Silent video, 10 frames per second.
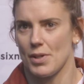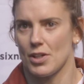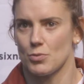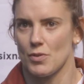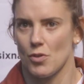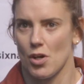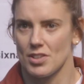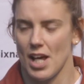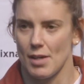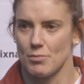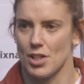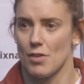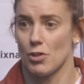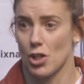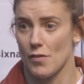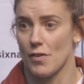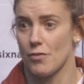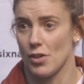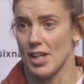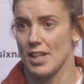because we've got time to recover
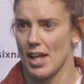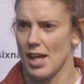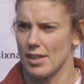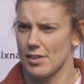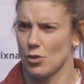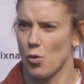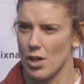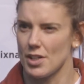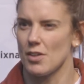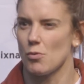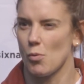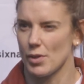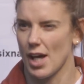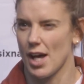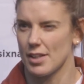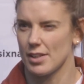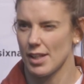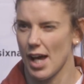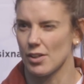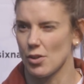fully, that the quality of what we can
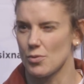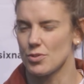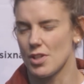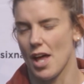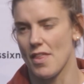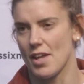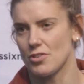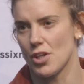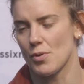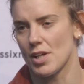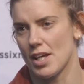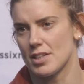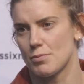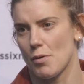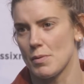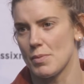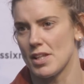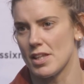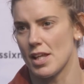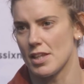go and do it has probably
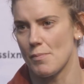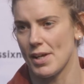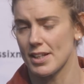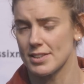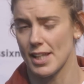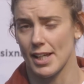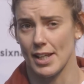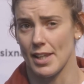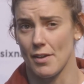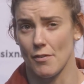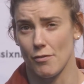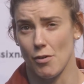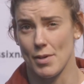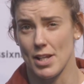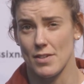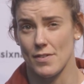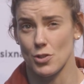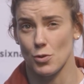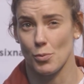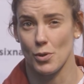been the biggest thing. And then from an
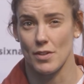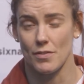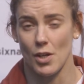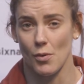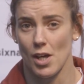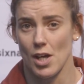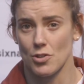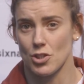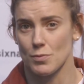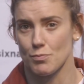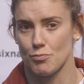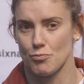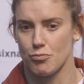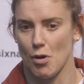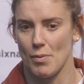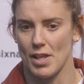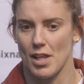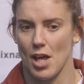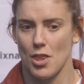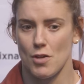individual point of view, just
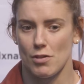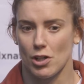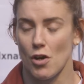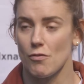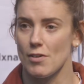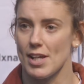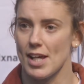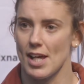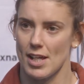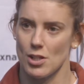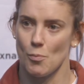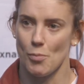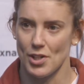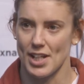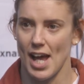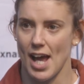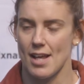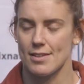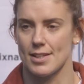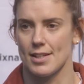probably the recovery your body
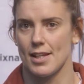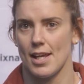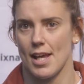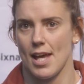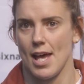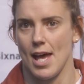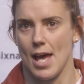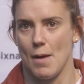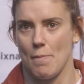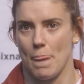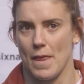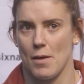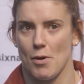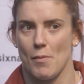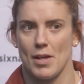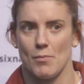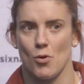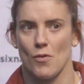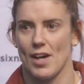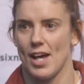has, and probably
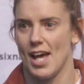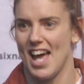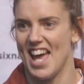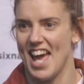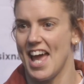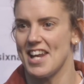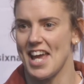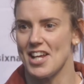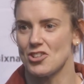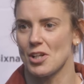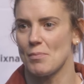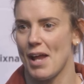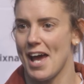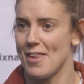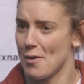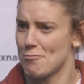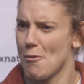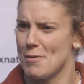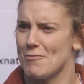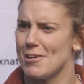more of an aging player, that's
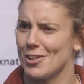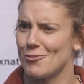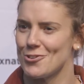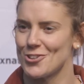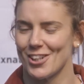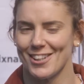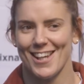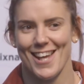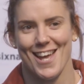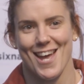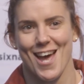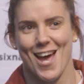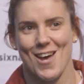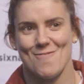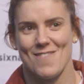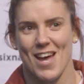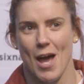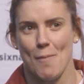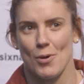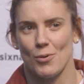probably really crucial,
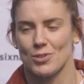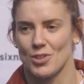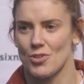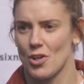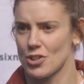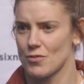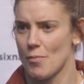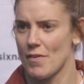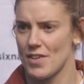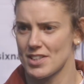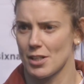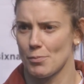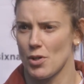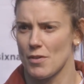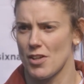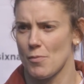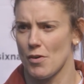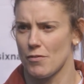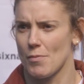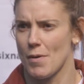but also not just from a physical point of view
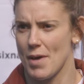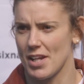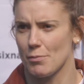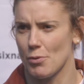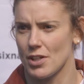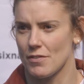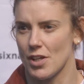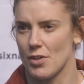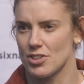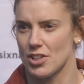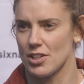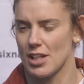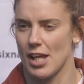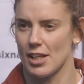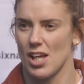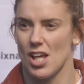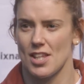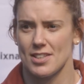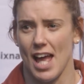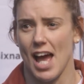but from a mental point of view. So like
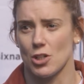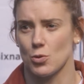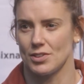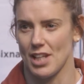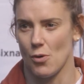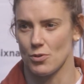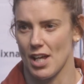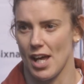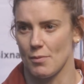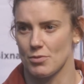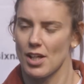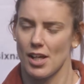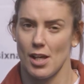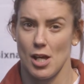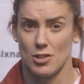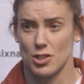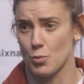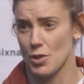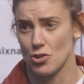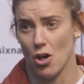there's actual downtime to
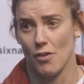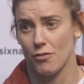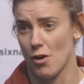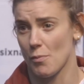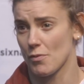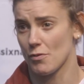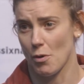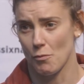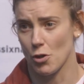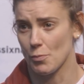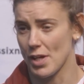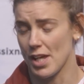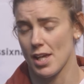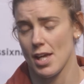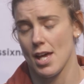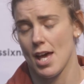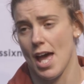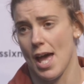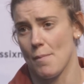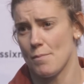switch off from rugby
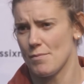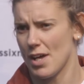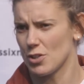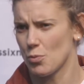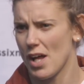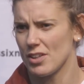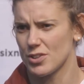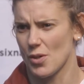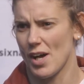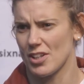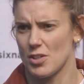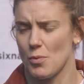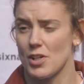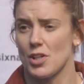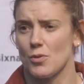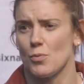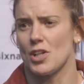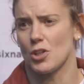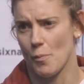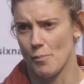as well, so actually
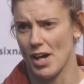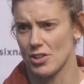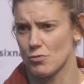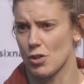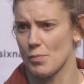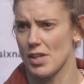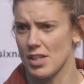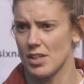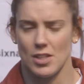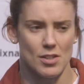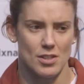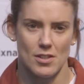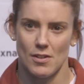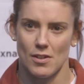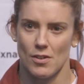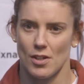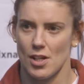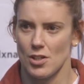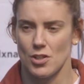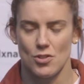when you come back to rugby you're
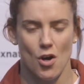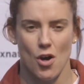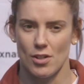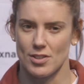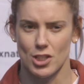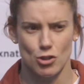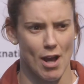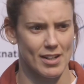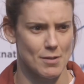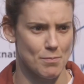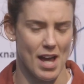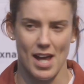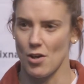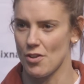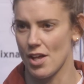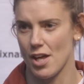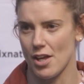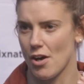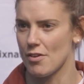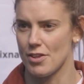not distracted by
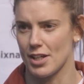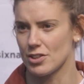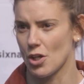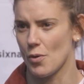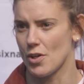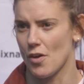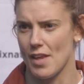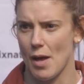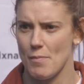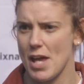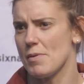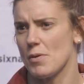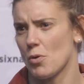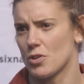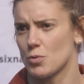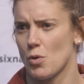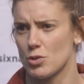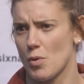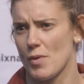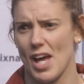other things going on that maybe once
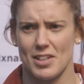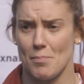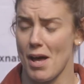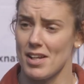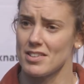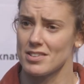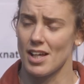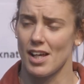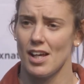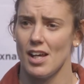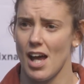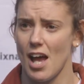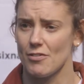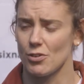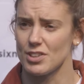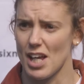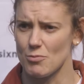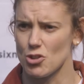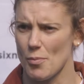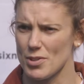was when we had to balance a
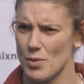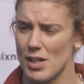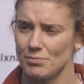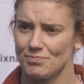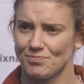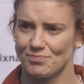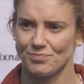full-time job as well.